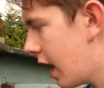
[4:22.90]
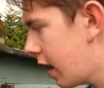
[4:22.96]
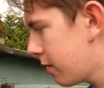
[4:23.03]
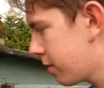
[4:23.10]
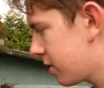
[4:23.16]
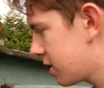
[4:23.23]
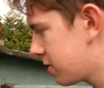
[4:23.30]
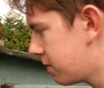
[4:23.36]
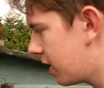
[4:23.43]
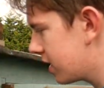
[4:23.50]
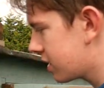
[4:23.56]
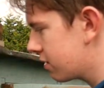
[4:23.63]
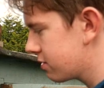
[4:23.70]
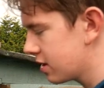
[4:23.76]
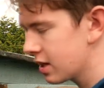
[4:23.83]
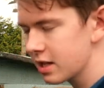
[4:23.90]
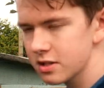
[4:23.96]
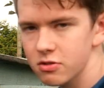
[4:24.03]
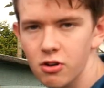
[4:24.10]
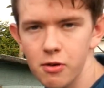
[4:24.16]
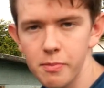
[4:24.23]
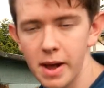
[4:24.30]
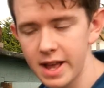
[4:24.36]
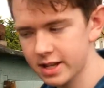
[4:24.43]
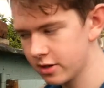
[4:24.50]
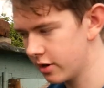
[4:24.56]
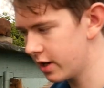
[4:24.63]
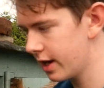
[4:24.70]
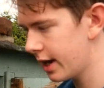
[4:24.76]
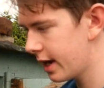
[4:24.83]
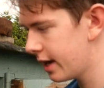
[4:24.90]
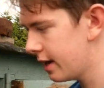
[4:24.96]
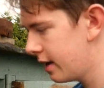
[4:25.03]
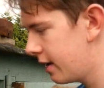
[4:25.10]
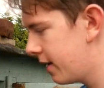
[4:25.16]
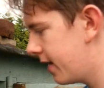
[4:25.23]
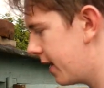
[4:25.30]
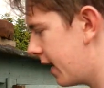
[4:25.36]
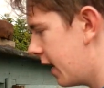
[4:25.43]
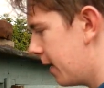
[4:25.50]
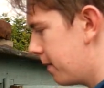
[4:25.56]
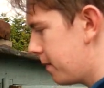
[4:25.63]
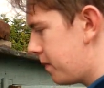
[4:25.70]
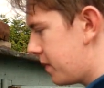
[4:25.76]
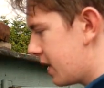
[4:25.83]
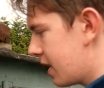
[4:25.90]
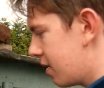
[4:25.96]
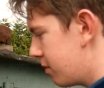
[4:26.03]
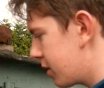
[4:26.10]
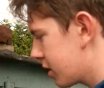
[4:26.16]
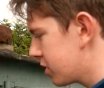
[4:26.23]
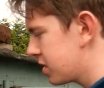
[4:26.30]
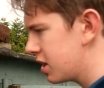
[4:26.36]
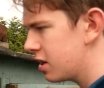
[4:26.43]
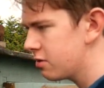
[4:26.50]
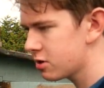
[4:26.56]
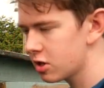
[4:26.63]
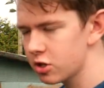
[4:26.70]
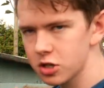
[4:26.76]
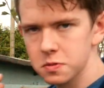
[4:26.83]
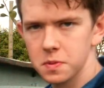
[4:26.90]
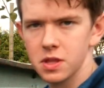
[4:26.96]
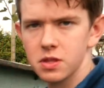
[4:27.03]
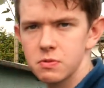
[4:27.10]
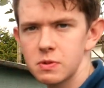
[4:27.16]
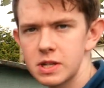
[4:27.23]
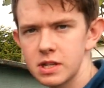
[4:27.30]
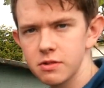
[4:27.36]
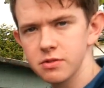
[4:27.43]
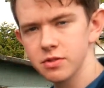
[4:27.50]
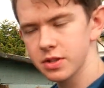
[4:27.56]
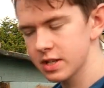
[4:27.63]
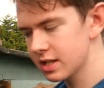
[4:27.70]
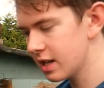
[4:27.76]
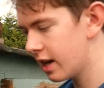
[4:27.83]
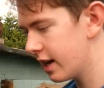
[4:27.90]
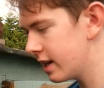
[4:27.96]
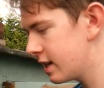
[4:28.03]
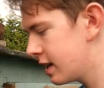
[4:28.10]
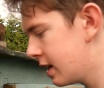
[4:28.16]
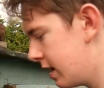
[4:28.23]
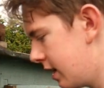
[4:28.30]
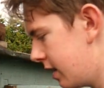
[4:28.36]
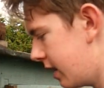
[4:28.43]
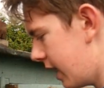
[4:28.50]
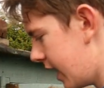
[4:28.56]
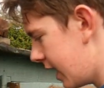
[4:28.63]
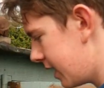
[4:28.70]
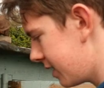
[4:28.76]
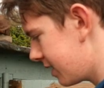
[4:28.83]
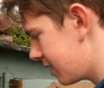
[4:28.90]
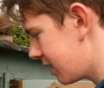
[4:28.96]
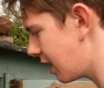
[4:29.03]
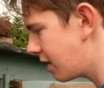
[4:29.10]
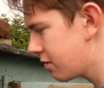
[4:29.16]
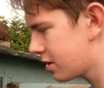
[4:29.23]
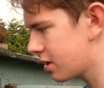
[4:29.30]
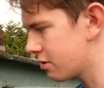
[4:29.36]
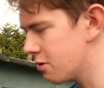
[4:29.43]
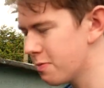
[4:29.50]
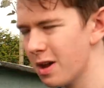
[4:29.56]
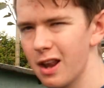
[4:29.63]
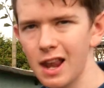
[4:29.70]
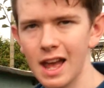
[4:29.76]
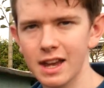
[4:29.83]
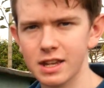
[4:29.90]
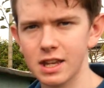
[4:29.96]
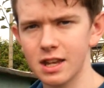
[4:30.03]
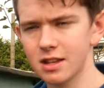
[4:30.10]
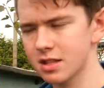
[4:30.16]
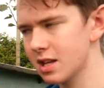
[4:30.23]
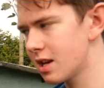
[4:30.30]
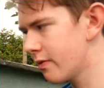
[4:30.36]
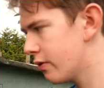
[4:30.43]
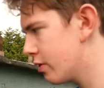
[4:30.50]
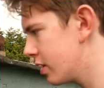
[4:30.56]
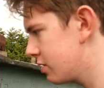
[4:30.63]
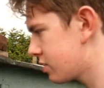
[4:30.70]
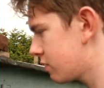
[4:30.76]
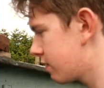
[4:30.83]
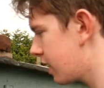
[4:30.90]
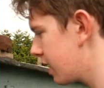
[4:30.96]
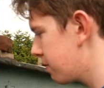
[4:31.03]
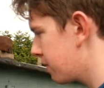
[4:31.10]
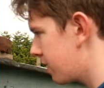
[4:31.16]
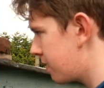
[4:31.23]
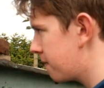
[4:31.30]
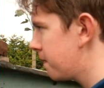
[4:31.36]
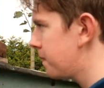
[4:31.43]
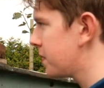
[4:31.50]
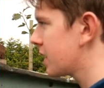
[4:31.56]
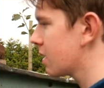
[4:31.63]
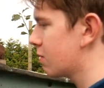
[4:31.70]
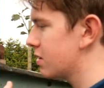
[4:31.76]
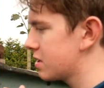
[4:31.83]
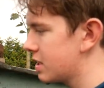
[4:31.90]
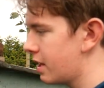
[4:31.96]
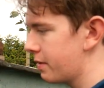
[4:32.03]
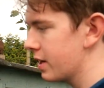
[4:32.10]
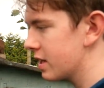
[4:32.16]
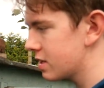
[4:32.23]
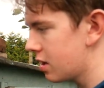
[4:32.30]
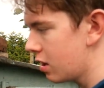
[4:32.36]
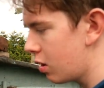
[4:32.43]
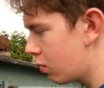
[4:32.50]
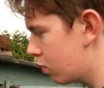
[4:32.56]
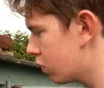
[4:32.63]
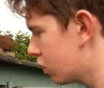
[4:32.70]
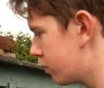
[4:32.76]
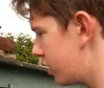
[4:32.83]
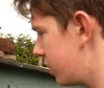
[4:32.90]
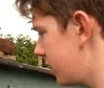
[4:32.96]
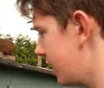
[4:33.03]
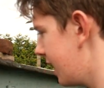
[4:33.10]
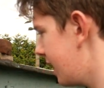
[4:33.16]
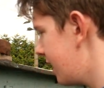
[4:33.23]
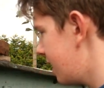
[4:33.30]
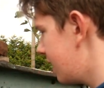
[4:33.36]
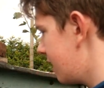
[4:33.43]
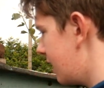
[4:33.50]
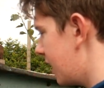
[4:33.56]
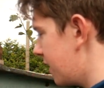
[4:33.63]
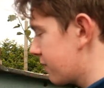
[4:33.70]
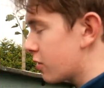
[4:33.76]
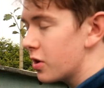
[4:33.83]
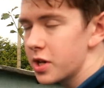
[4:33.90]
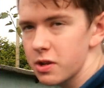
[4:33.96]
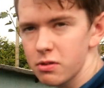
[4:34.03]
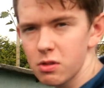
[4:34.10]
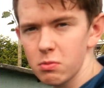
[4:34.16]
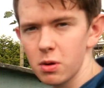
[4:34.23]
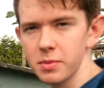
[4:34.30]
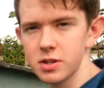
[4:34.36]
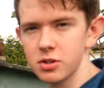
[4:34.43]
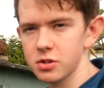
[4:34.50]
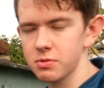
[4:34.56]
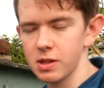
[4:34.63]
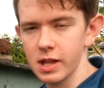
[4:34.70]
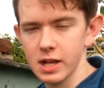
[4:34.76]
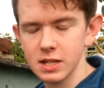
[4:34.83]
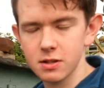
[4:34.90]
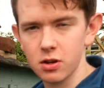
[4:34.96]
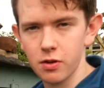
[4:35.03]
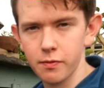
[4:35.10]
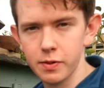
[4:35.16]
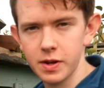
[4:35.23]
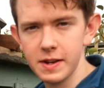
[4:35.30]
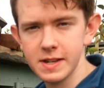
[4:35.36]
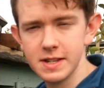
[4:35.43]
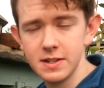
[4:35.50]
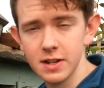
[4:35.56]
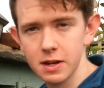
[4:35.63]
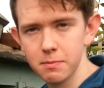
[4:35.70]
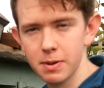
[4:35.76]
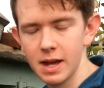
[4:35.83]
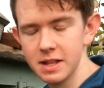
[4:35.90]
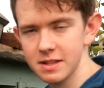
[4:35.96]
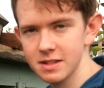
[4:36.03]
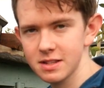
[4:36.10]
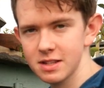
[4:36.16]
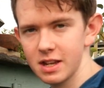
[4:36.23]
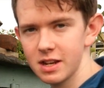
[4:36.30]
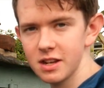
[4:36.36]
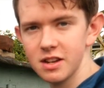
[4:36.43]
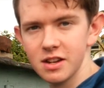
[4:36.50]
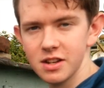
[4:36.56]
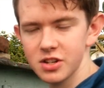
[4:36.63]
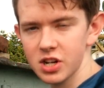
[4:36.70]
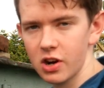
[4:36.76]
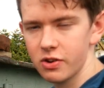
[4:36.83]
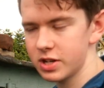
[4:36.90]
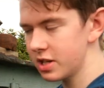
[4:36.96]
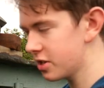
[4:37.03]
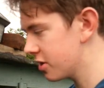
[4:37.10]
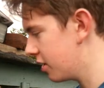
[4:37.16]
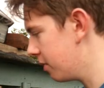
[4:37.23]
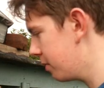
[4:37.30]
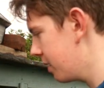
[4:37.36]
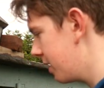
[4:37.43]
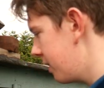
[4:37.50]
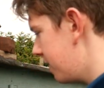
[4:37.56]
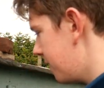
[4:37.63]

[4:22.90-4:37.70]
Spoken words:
help the tomatoes and things grow better in here, because it used to just be these windows on the side and they used to go a bit leggy and they never really used to ripen, whereas now it gets a lot warmer in there. And I've got a new thermometer as well that I got for 99p in a charity shop.